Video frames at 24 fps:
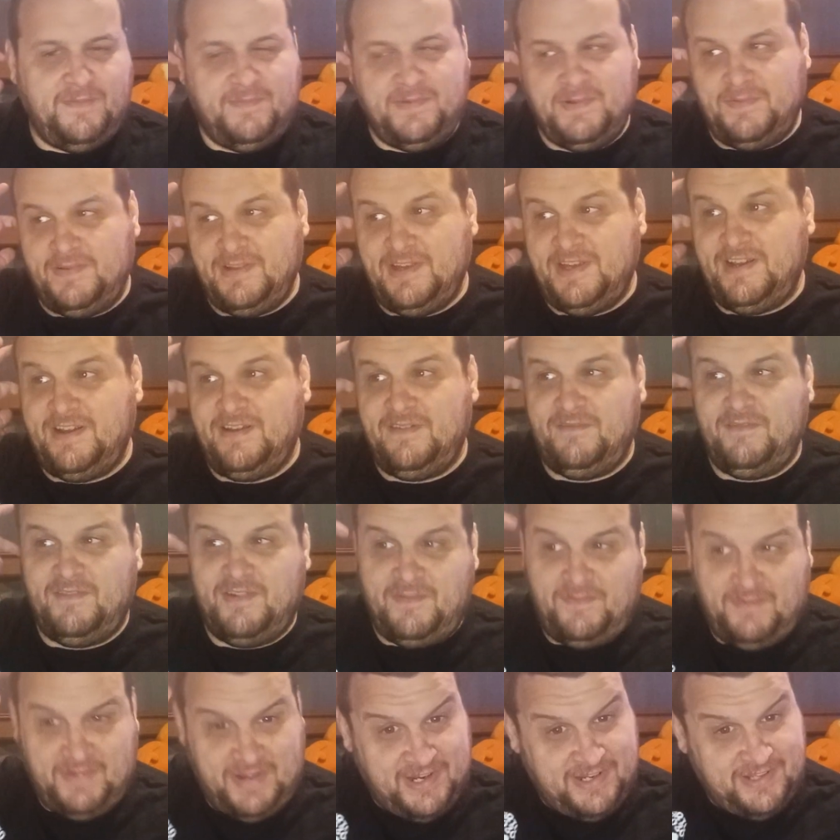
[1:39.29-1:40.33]
The player
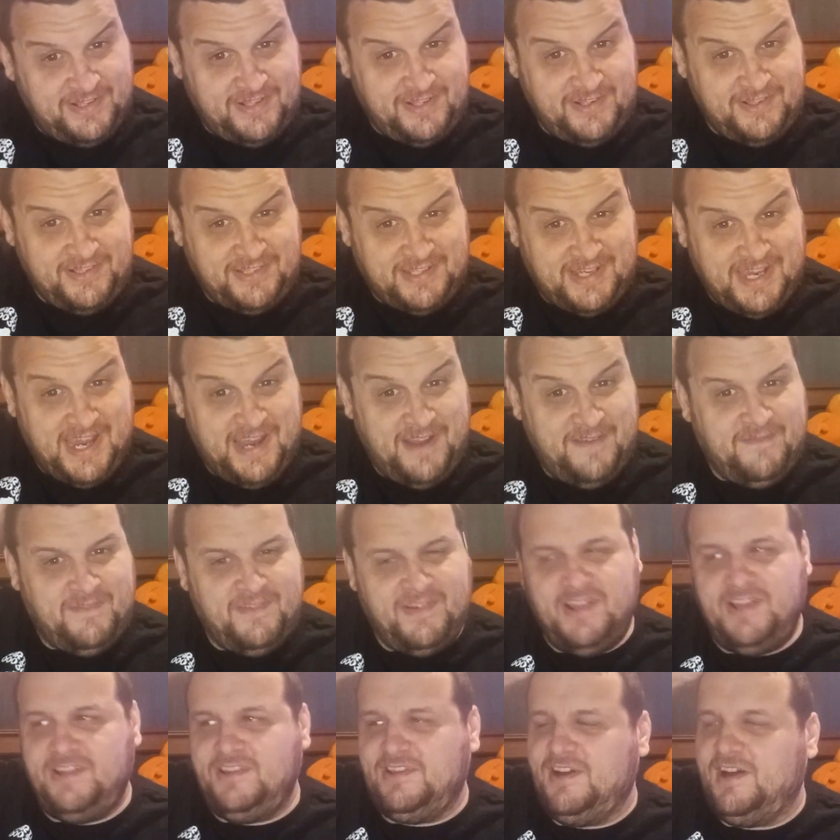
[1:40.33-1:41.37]
managed to escape
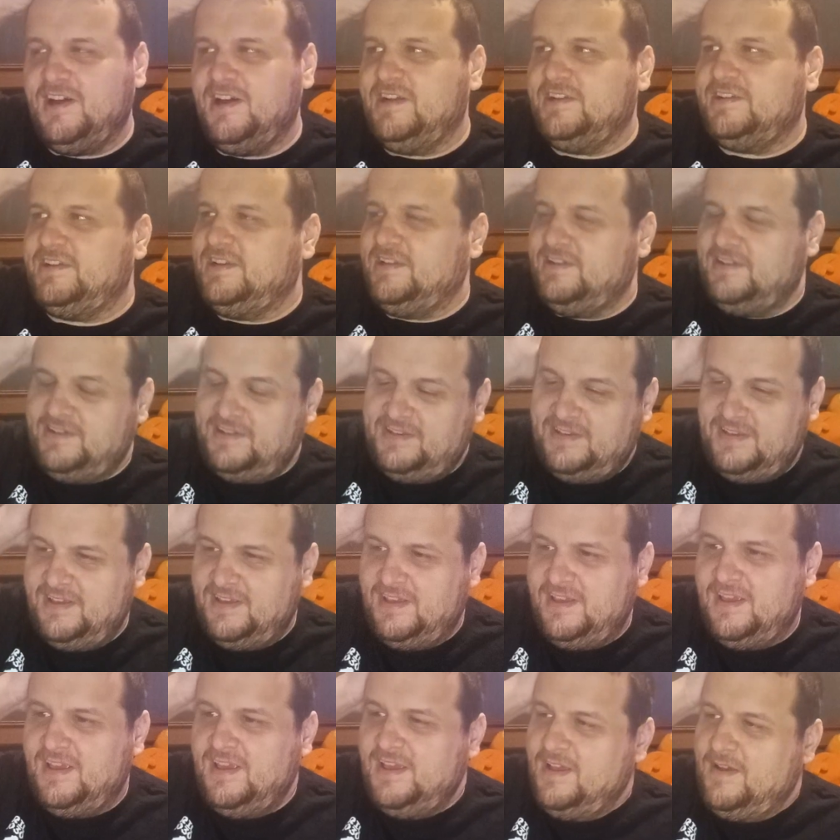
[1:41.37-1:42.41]
and dodge
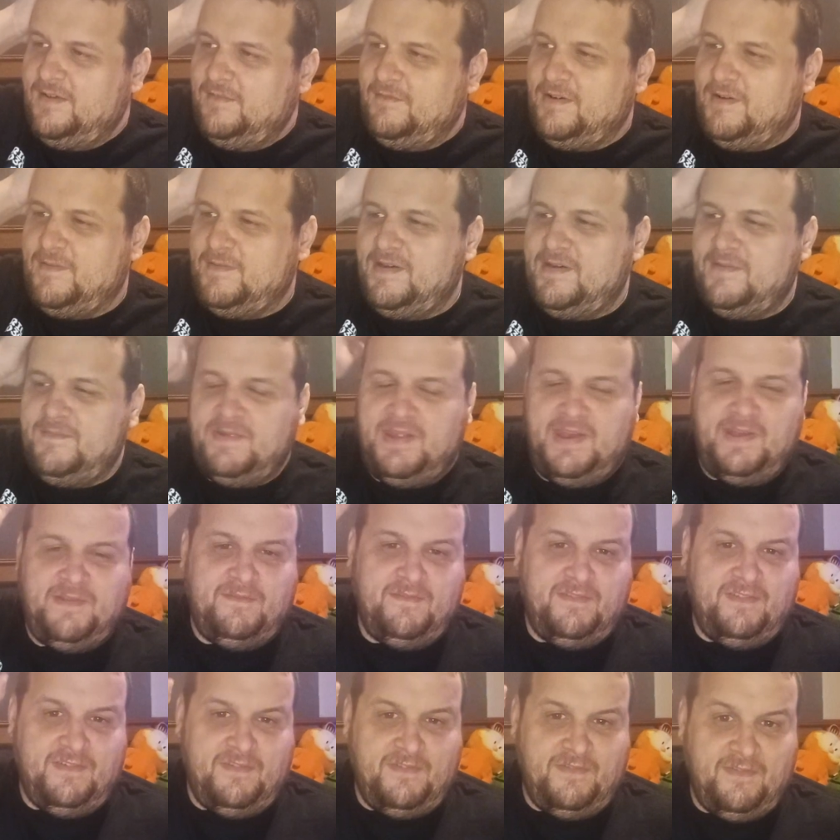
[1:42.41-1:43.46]
from him, and
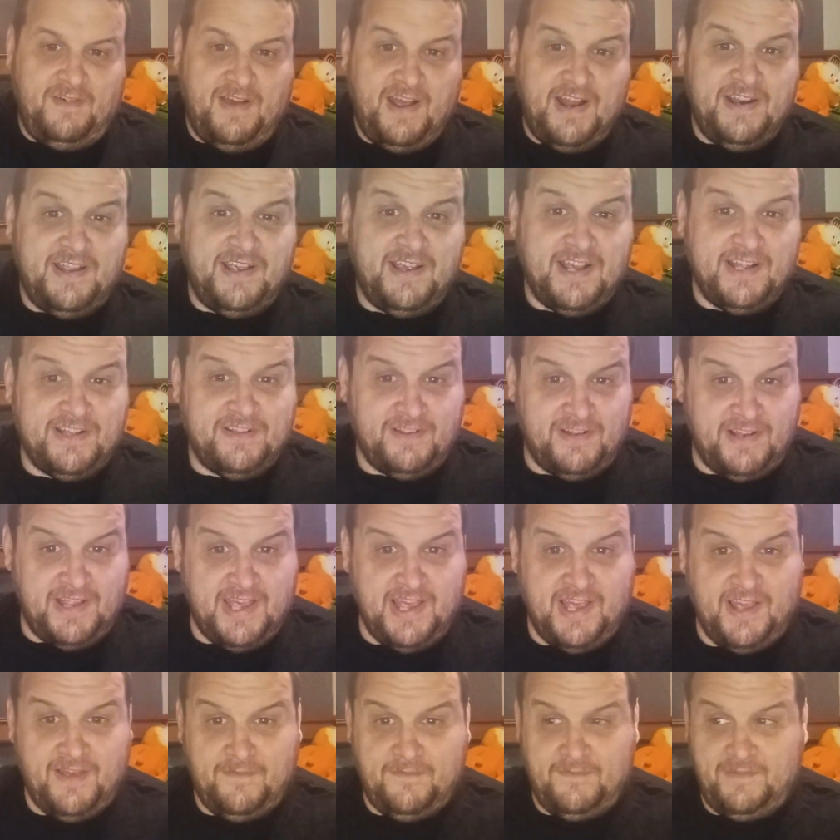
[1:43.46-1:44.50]
finally got to an
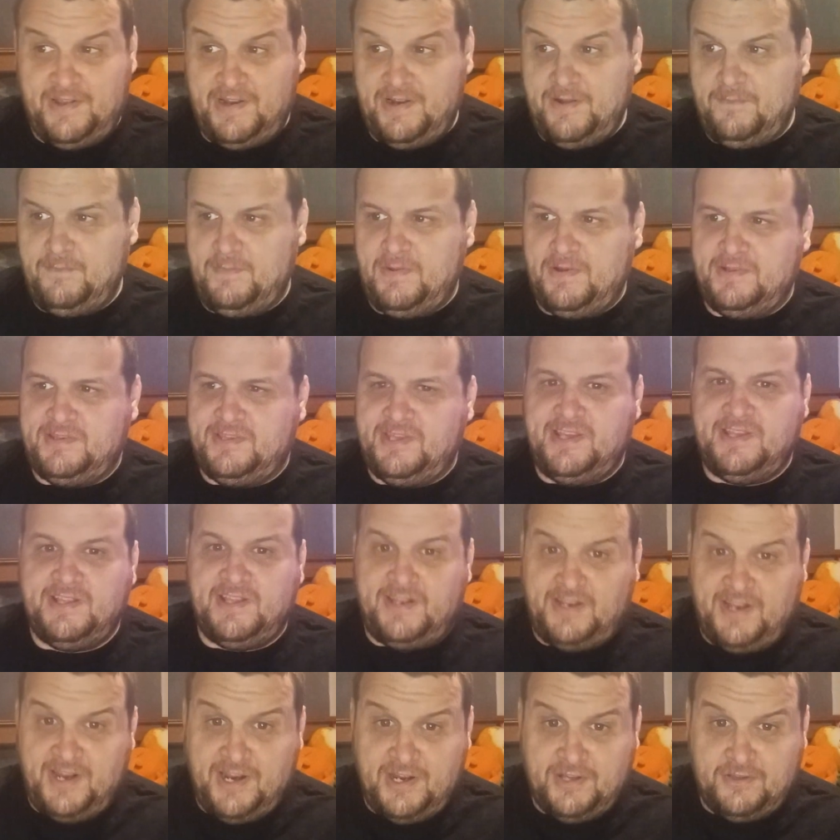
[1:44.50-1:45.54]
elevator, but sees
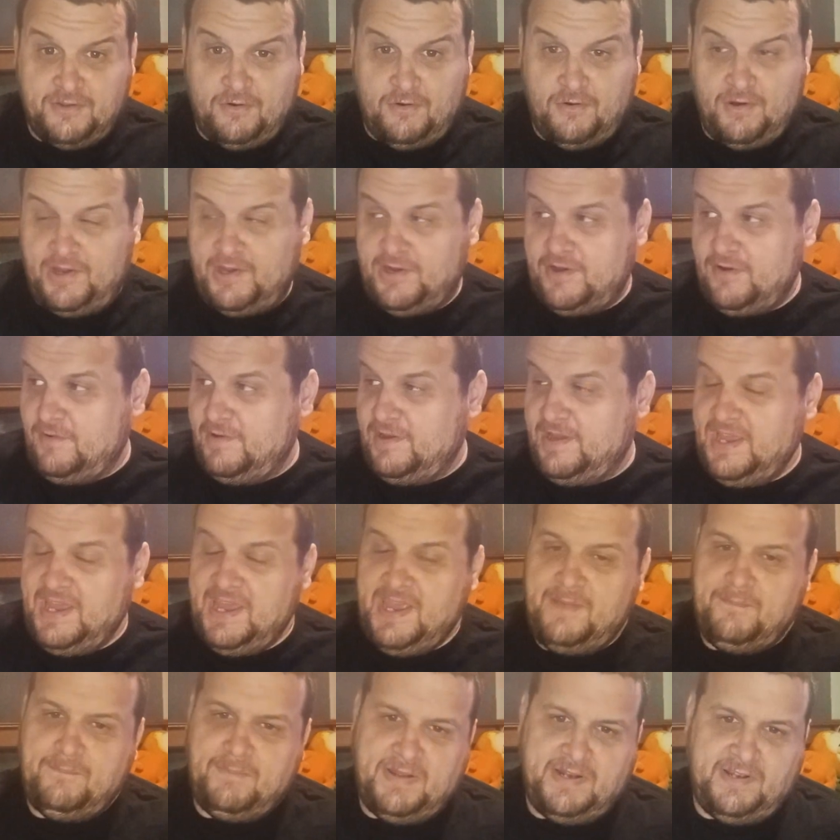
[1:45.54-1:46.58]
another toy going
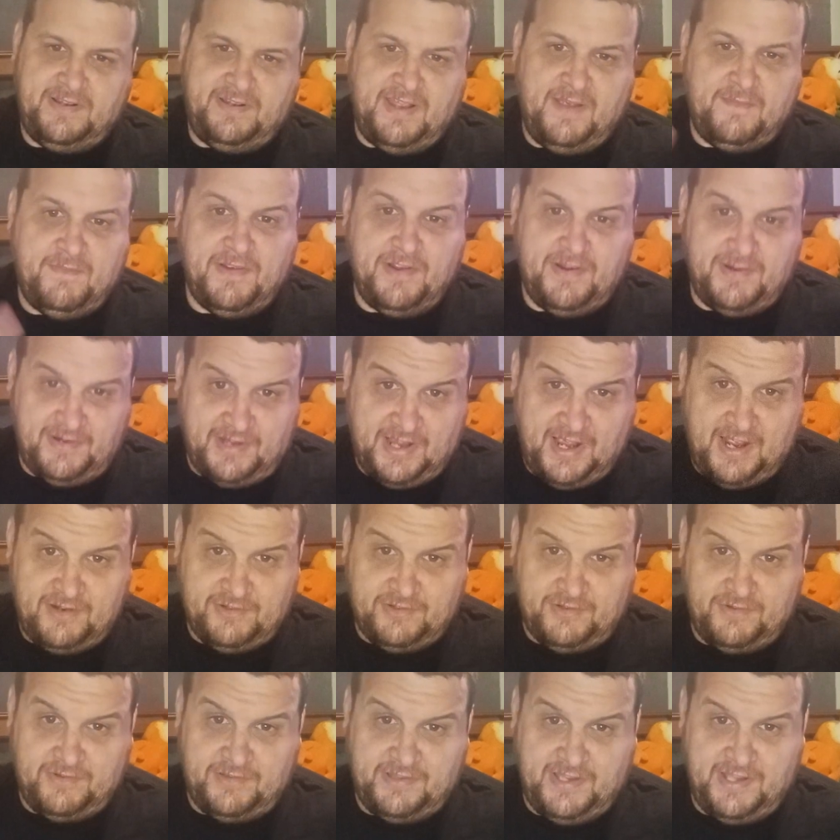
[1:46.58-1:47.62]
in, but never
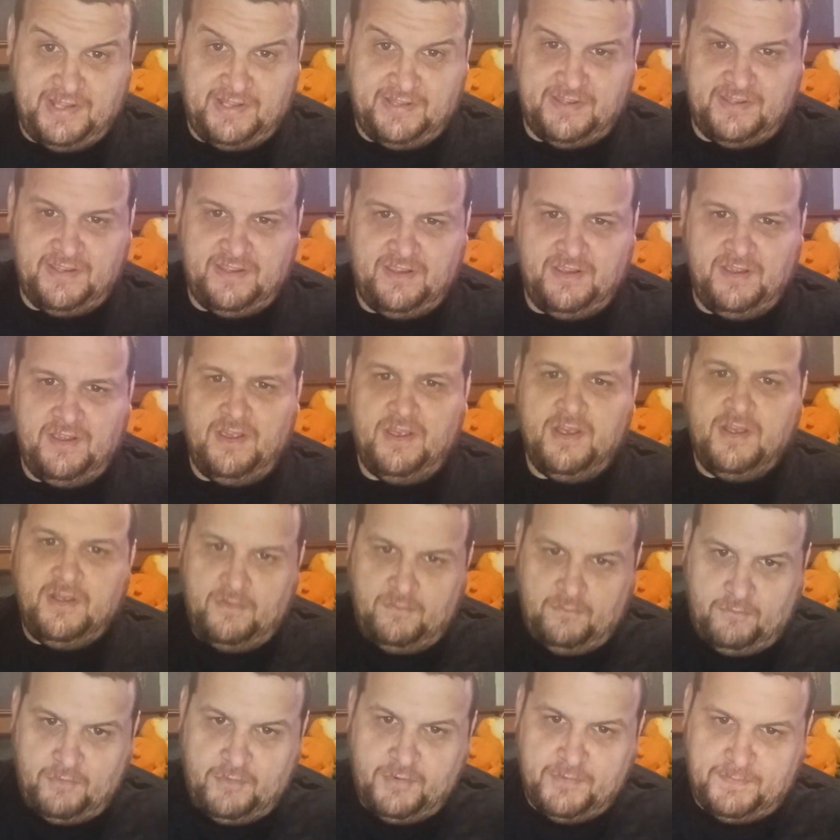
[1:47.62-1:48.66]
encounters it.
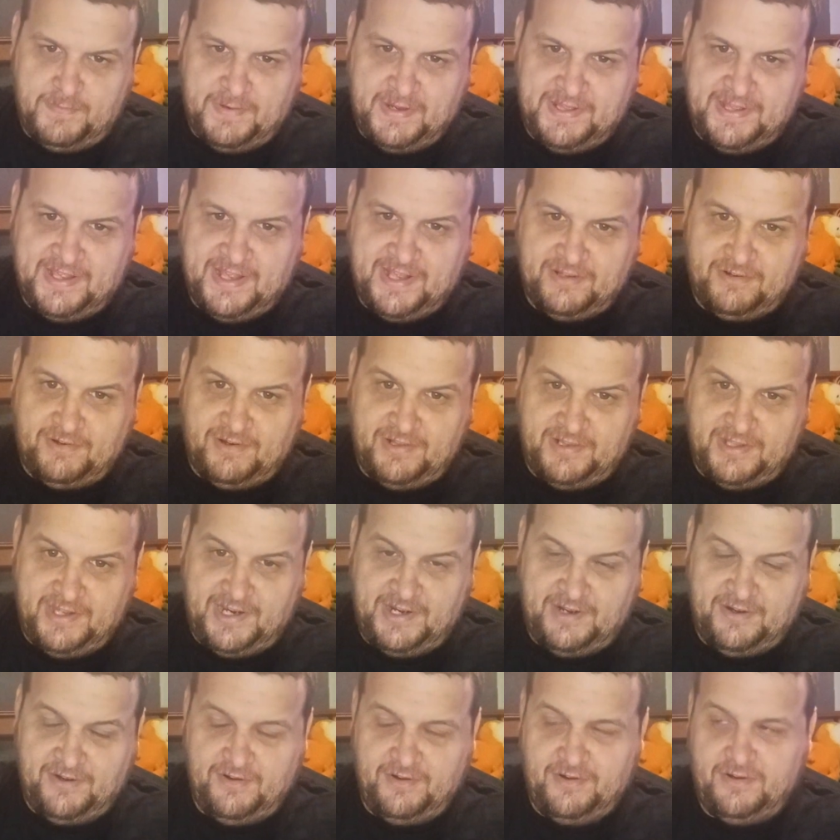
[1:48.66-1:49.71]
We'll find that toy
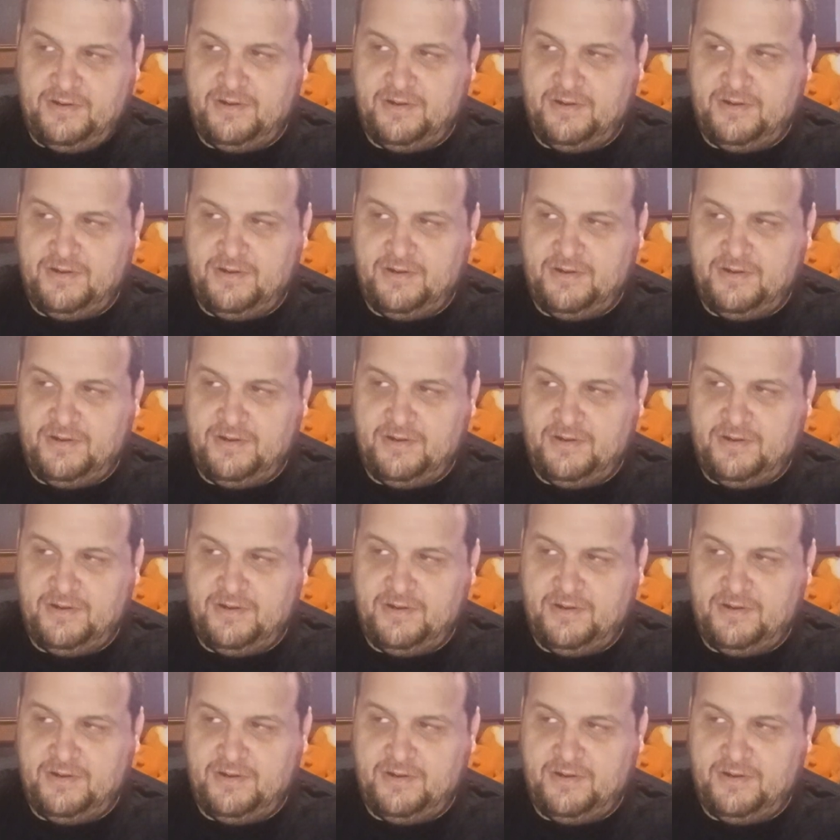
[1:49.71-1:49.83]
later.